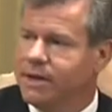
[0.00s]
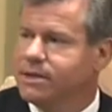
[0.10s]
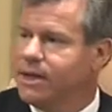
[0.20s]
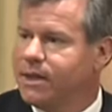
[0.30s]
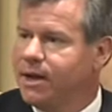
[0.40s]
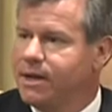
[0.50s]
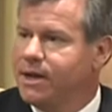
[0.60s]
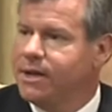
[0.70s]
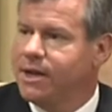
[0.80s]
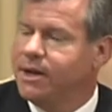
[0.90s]
data set that I
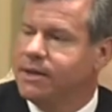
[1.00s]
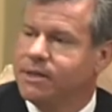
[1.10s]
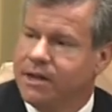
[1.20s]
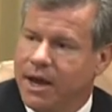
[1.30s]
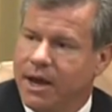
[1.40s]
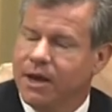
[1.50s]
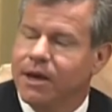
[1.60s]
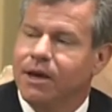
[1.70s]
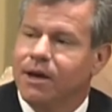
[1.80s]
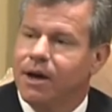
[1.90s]
didn't get in today.
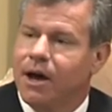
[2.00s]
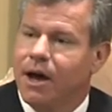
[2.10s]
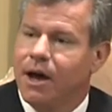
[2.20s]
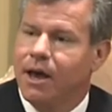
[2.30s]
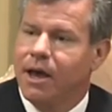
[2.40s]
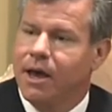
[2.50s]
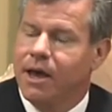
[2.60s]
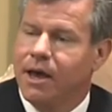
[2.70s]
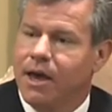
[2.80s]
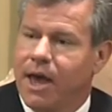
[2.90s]
Uh,
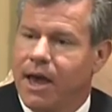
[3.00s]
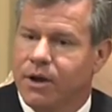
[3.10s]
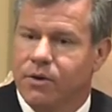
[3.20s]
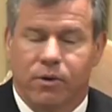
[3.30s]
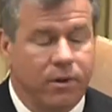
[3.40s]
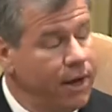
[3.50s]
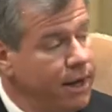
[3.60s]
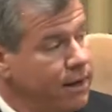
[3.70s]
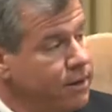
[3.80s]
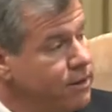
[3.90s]
ankle
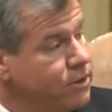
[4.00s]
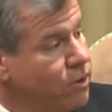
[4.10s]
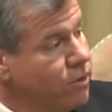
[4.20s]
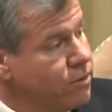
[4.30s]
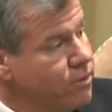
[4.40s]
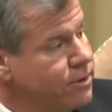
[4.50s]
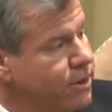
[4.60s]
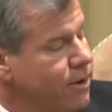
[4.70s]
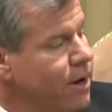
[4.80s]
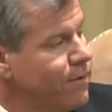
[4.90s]
and shoulder
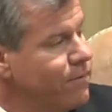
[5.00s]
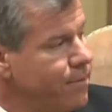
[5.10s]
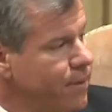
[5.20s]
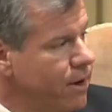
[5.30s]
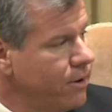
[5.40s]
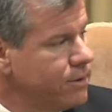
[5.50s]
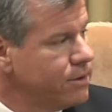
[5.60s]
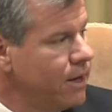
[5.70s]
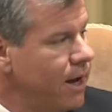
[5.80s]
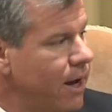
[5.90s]
rotator cuff
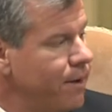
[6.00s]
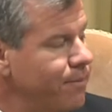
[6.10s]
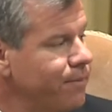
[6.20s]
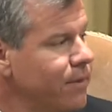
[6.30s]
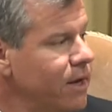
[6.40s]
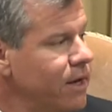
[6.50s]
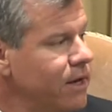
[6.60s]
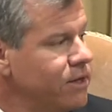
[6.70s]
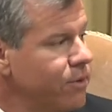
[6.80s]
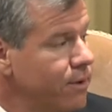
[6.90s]
repairs. Uh,
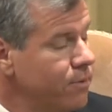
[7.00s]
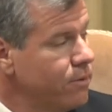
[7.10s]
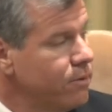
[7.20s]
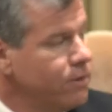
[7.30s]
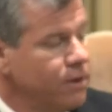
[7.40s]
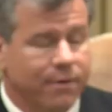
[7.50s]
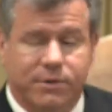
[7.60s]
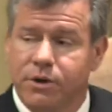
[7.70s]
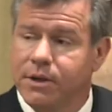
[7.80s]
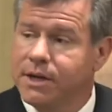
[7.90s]
so we've uh,
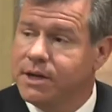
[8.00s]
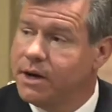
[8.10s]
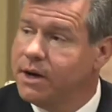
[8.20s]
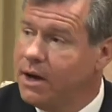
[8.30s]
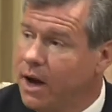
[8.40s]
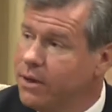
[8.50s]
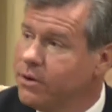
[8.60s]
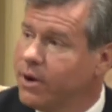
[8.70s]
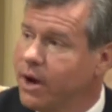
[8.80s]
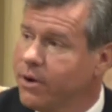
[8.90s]
certainly done it in
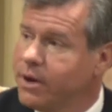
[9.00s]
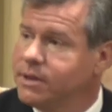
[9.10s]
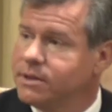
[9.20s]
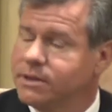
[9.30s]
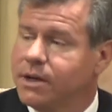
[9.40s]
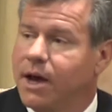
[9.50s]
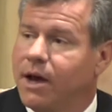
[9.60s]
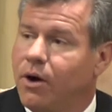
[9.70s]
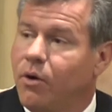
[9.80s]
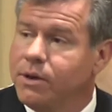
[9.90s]
other areas,
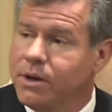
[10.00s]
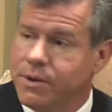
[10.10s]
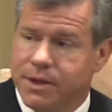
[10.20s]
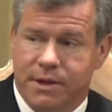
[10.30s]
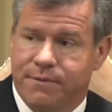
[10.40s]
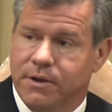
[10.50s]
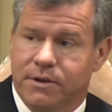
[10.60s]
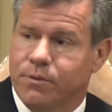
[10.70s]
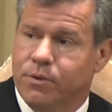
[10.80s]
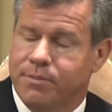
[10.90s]
only within the field
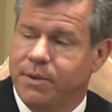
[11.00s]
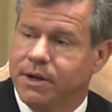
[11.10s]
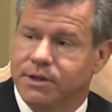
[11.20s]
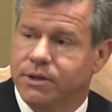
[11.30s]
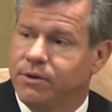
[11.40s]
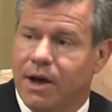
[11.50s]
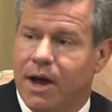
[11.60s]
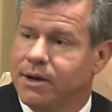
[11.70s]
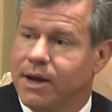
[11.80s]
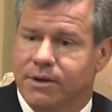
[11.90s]
of orthopedics, though
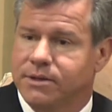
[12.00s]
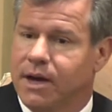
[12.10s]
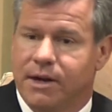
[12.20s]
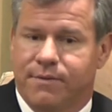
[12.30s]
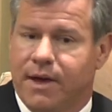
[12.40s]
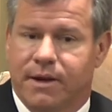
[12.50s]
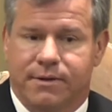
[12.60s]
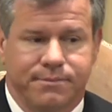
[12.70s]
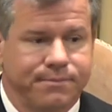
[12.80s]
not outside of that.